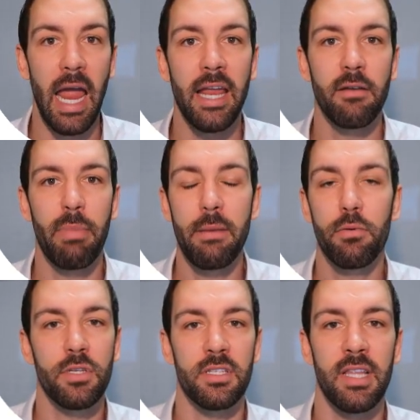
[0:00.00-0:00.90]
And
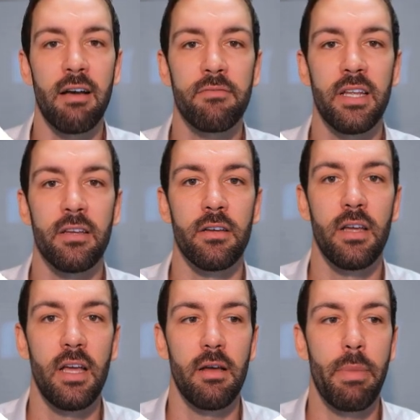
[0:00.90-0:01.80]
people love
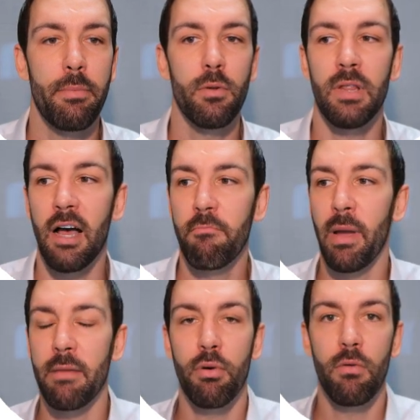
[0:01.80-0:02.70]

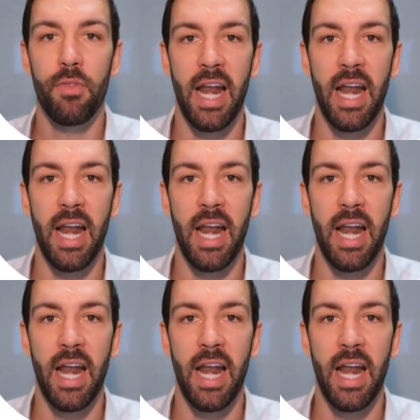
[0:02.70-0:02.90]
people